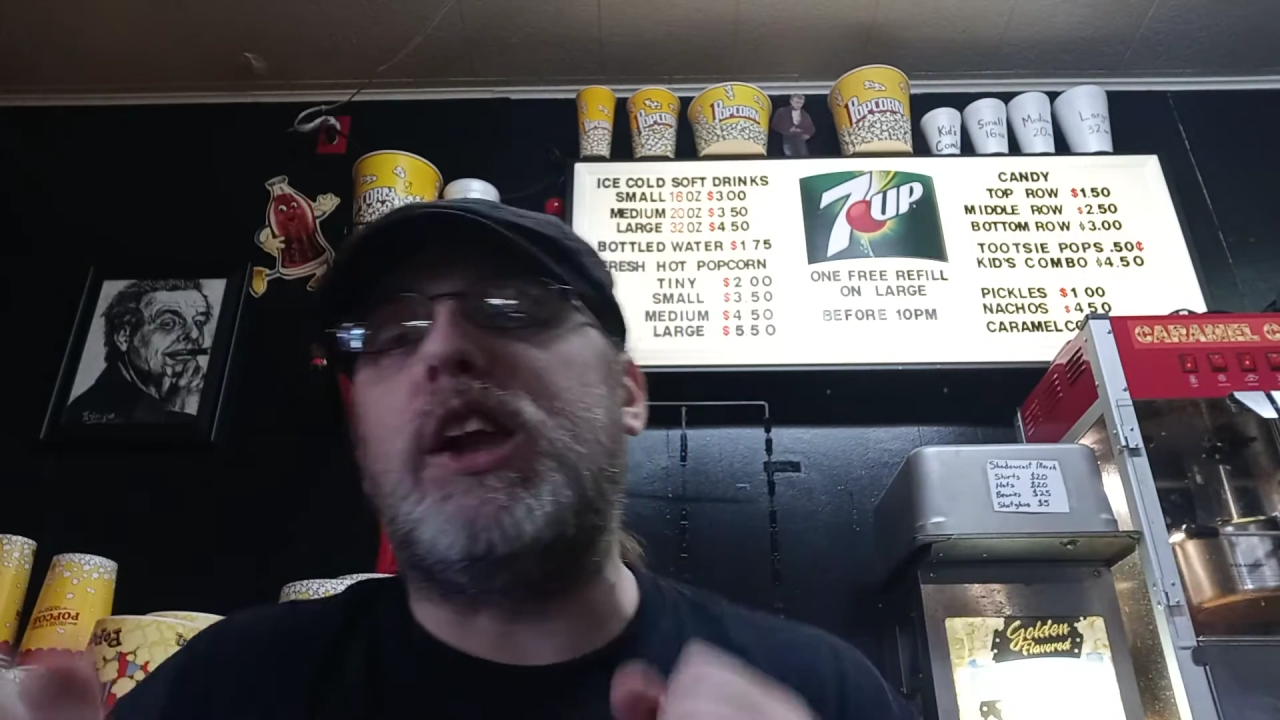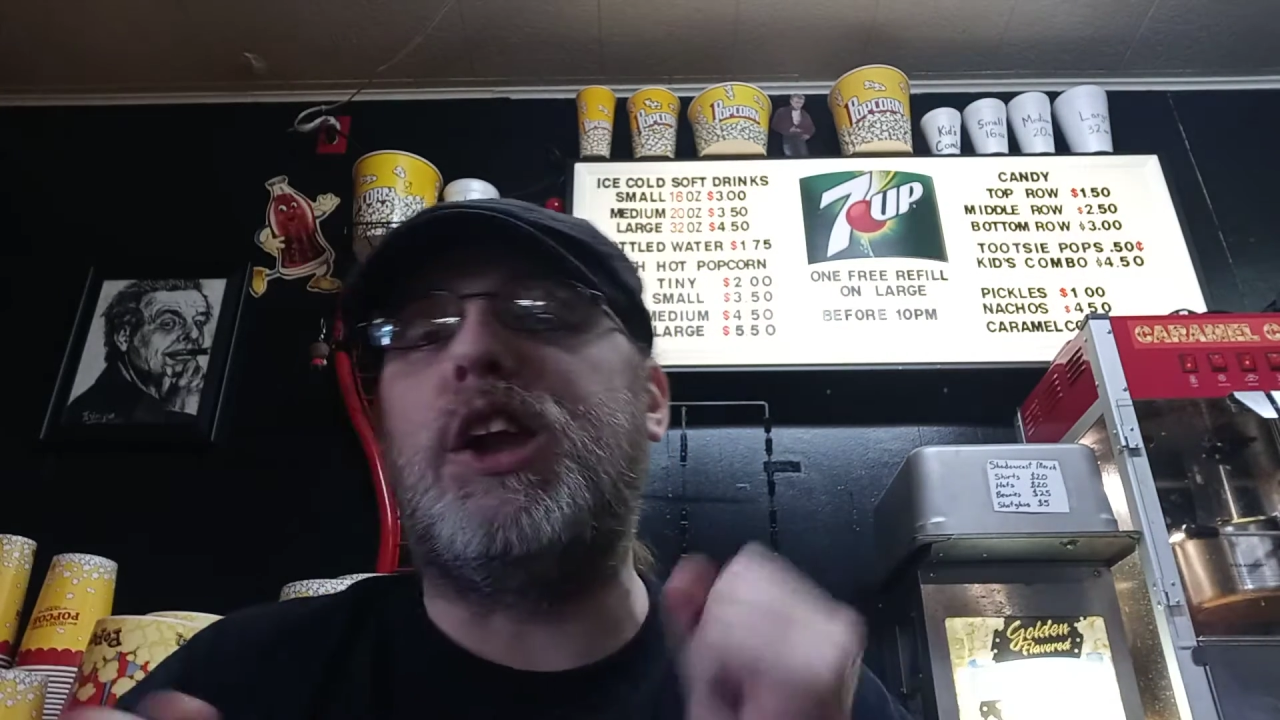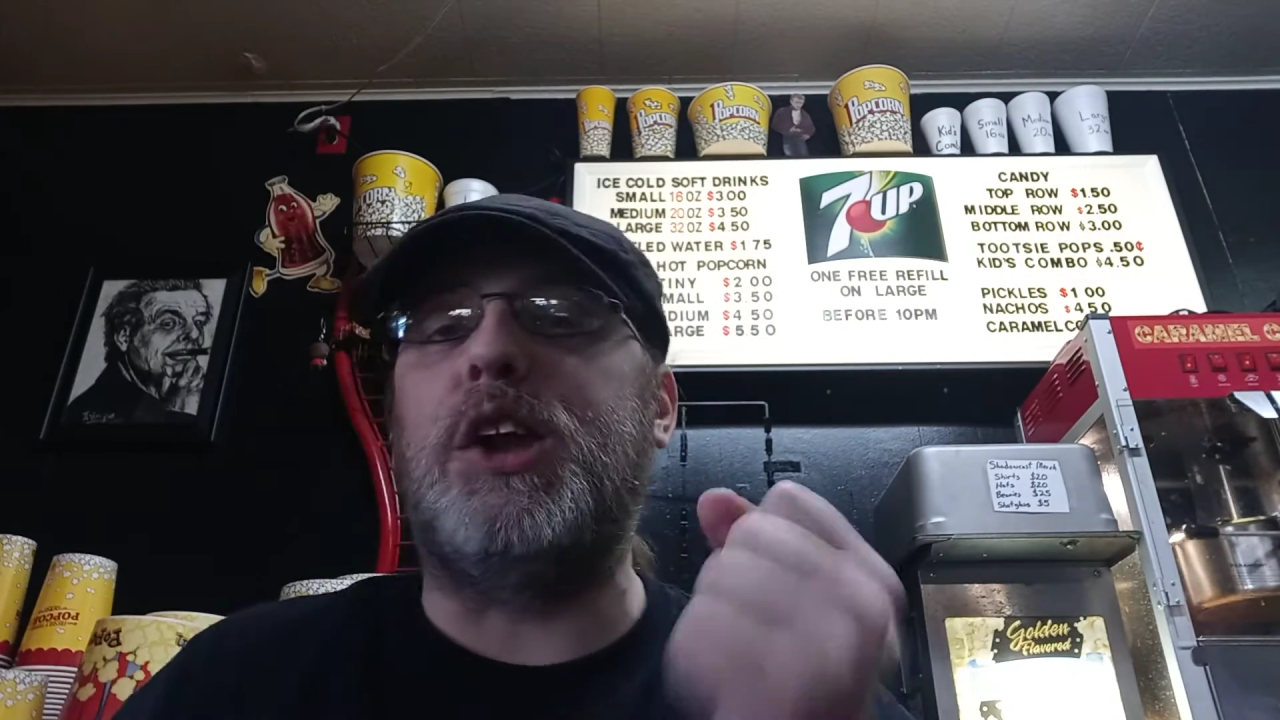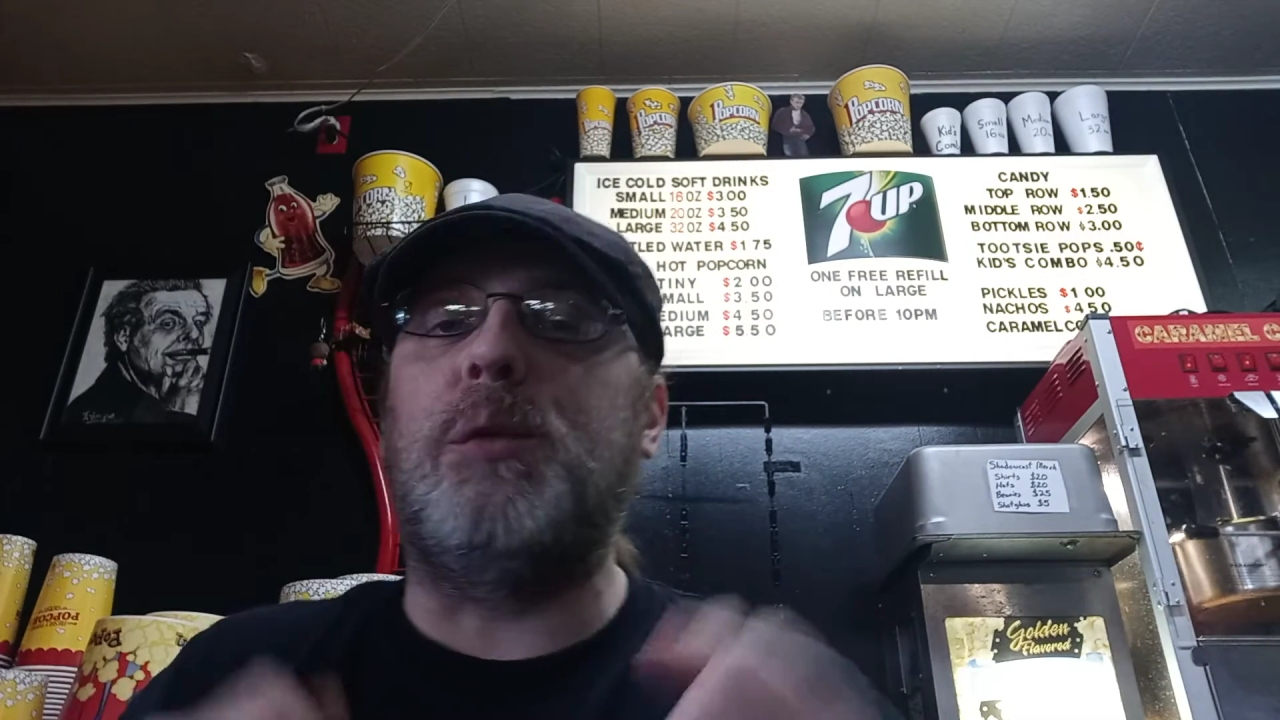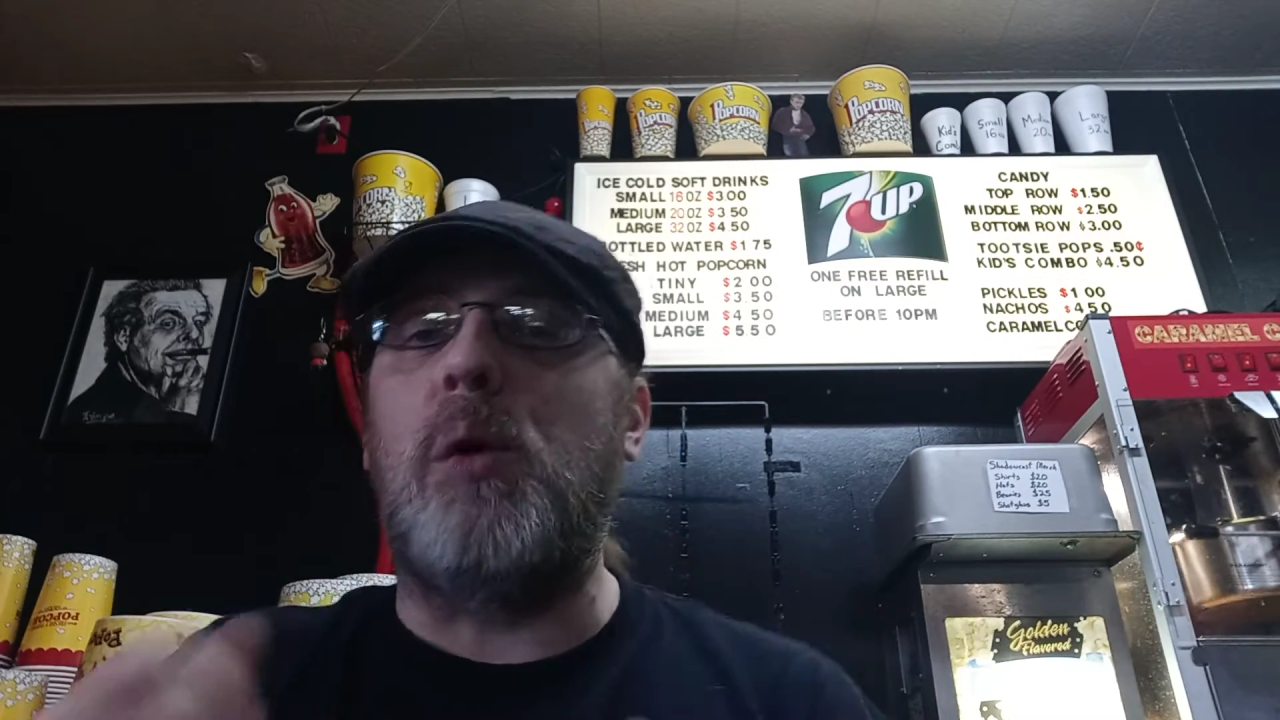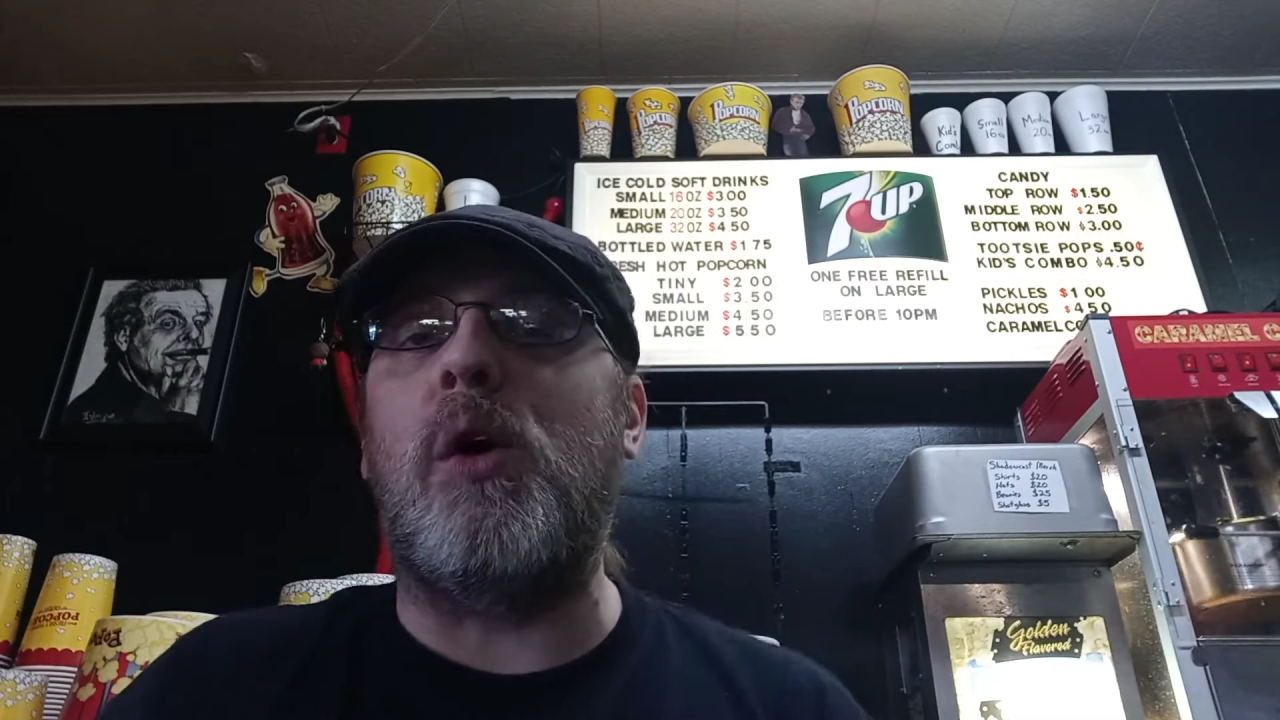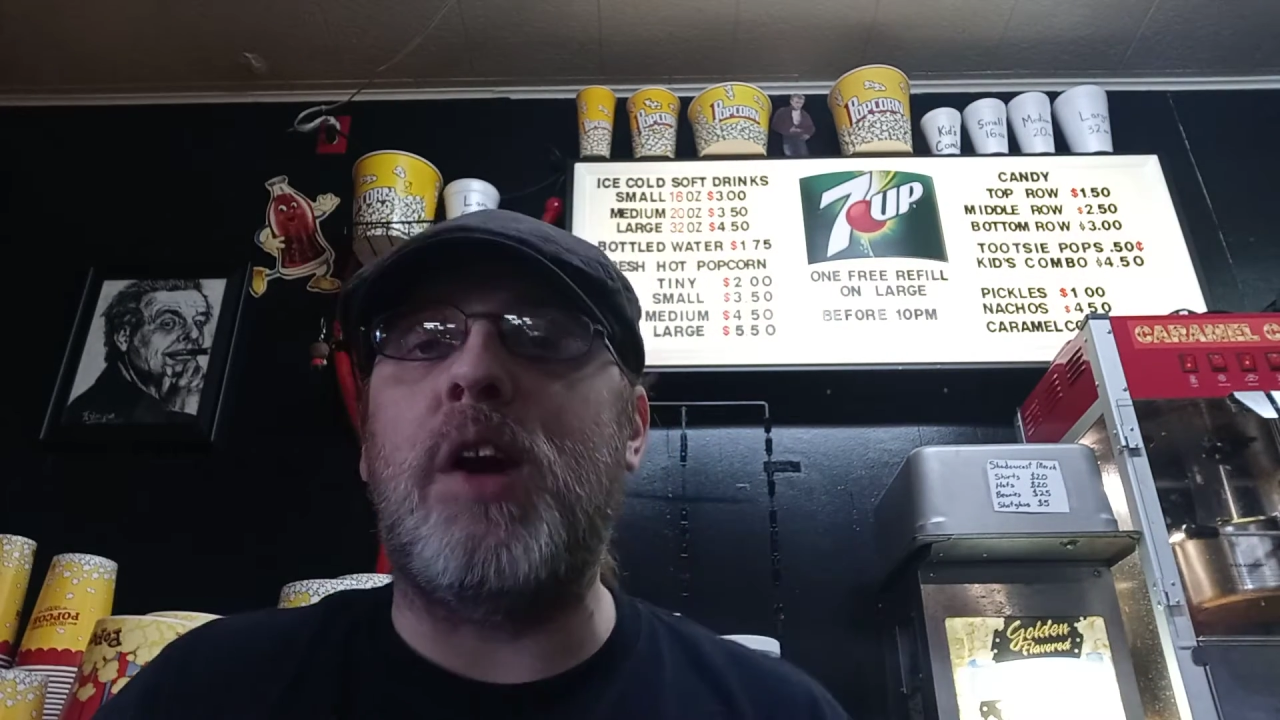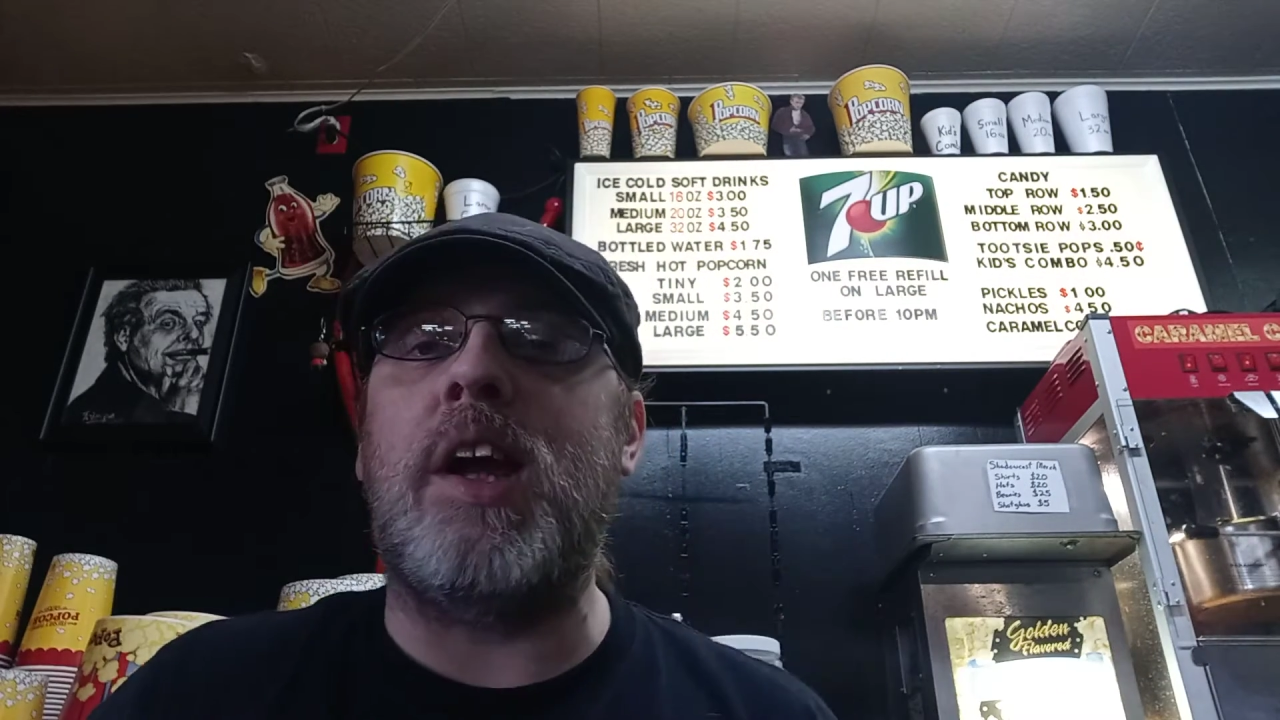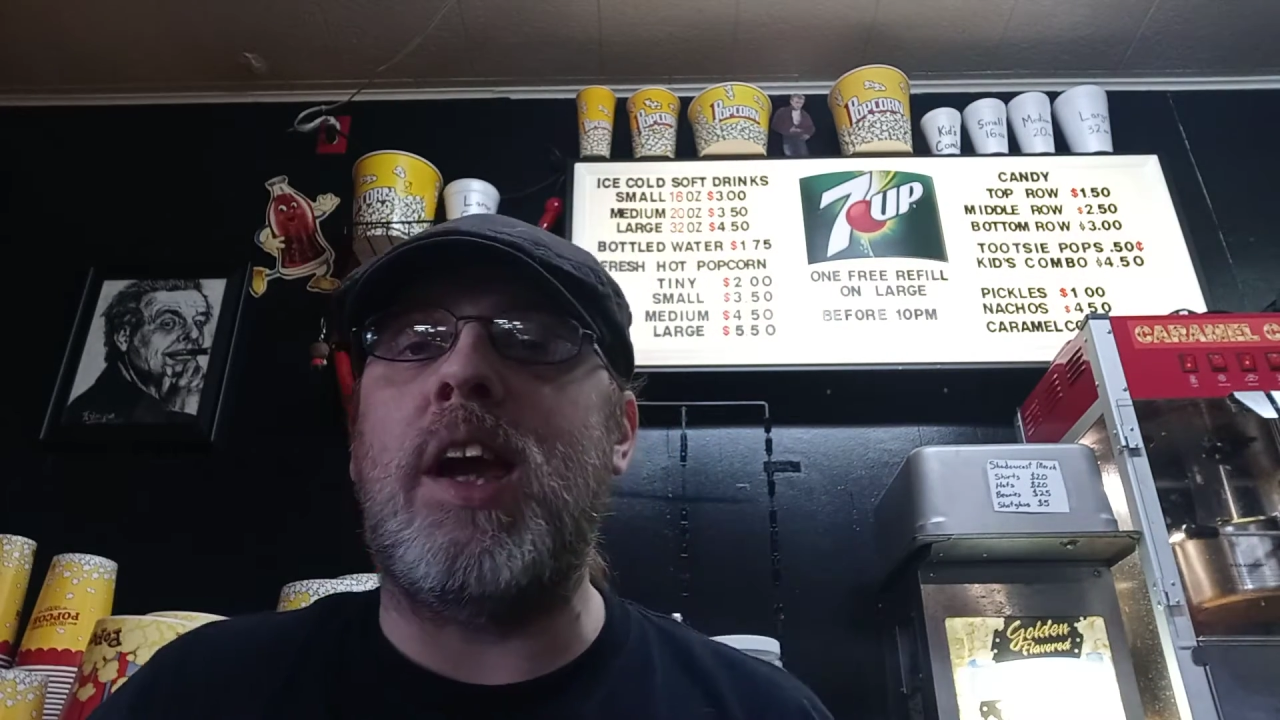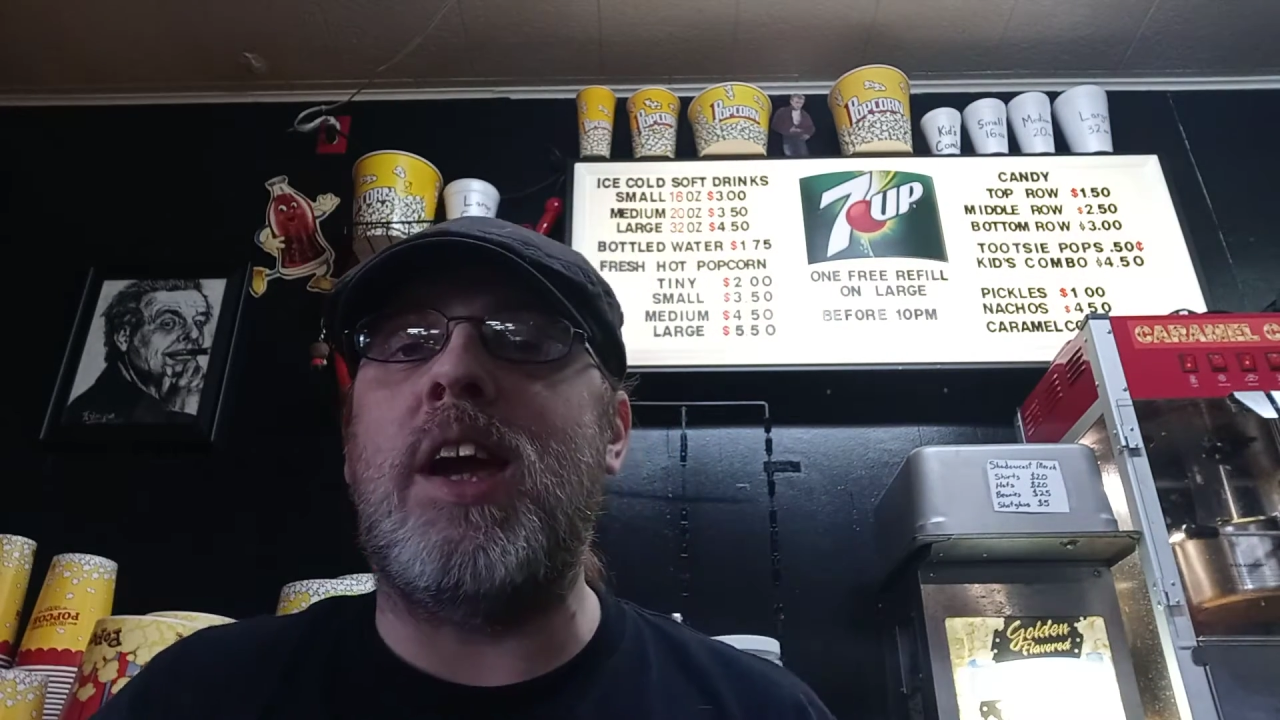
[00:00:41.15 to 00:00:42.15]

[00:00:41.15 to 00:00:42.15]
shoehorning